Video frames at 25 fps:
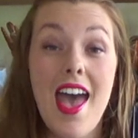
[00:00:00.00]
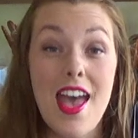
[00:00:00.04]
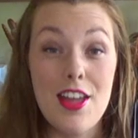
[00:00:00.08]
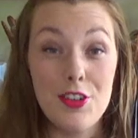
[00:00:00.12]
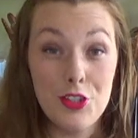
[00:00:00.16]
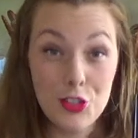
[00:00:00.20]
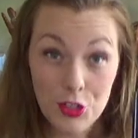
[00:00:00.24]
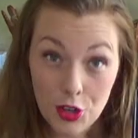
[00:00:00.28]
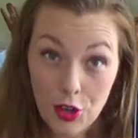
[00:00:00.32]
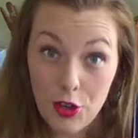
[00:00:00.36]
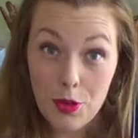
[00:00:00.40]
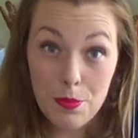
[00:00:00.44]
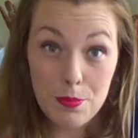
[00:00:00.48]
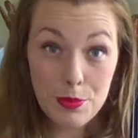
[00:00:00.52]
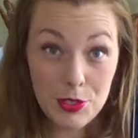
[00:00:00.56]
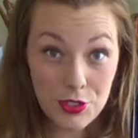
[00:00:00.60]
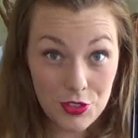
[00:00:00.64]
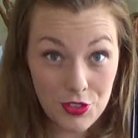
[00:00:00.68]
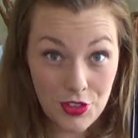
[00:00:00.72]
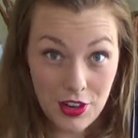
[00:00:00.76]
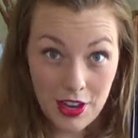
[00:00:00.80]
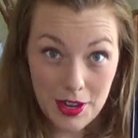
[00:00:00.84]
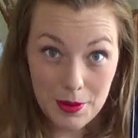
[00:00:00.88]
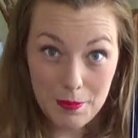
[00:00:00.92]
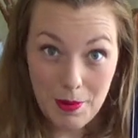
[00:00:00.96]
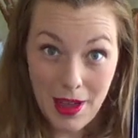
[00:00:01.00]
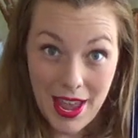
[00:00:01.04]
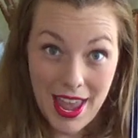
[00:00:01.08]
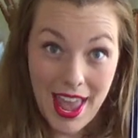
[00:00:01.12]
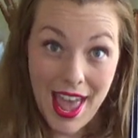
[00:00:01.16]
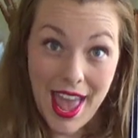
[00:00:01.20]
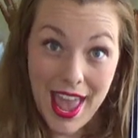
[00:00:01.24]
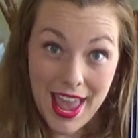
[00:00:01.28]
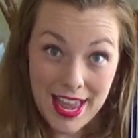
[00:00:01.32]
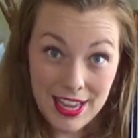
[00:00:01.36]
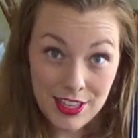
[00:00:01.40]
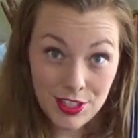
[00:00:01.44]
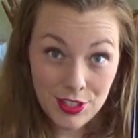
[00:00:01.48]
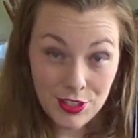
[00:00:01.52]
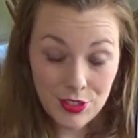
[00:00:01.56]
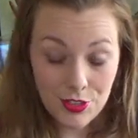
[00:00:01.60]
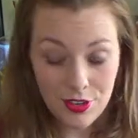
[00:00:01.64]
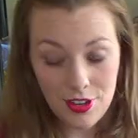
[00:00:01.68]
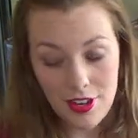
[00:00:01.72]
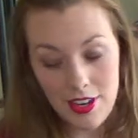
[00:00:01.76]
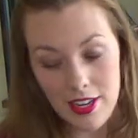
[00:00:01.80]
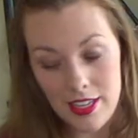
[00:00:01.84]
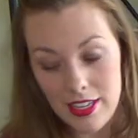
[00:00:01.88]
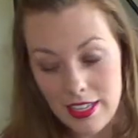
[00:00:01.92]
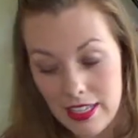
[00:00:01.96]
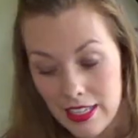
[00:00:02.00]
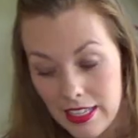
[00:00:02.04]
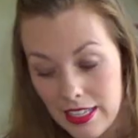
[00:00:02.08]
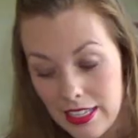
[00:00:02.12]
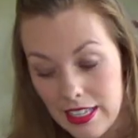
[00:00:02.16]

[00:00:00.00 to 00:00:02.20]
top string, my A string,